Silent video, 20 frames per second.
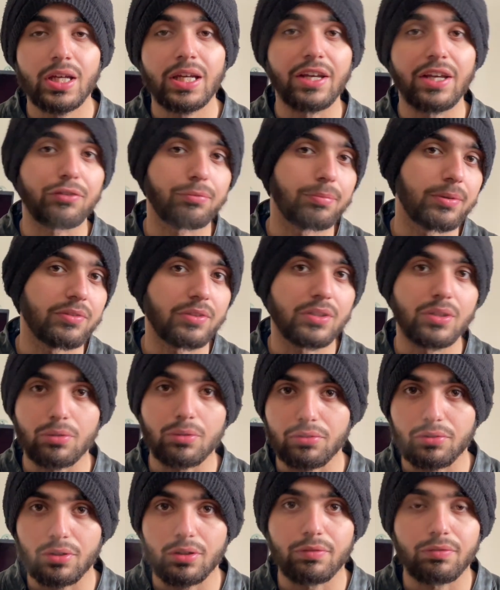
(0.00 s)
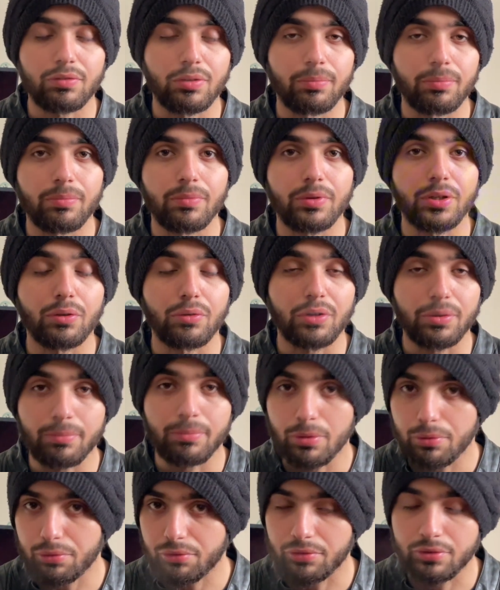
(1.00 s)
expressing yourself from your
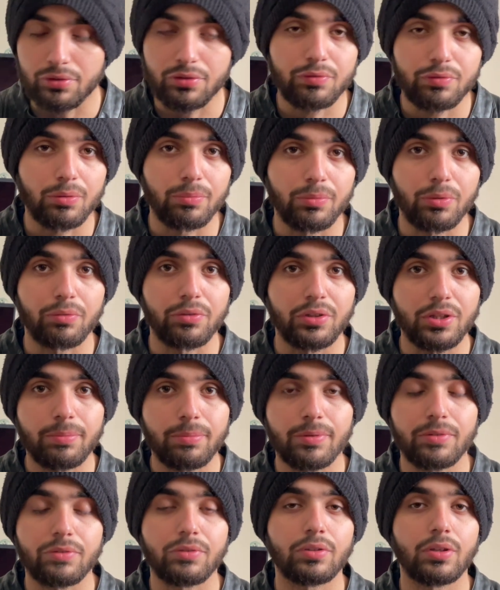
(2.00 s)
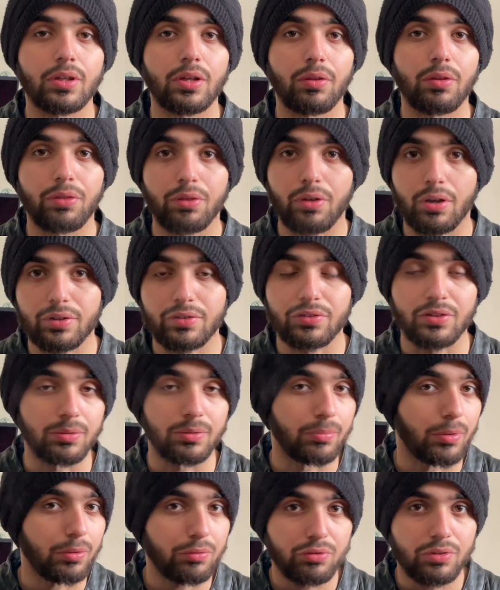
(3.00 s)
emotions, from your deepest thoughts and
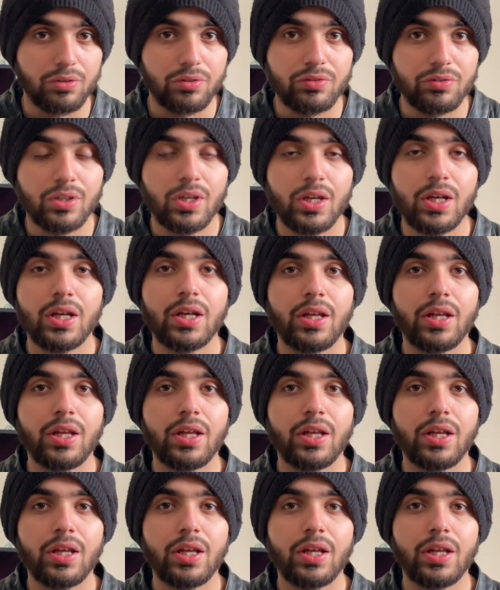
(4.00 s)
emotions,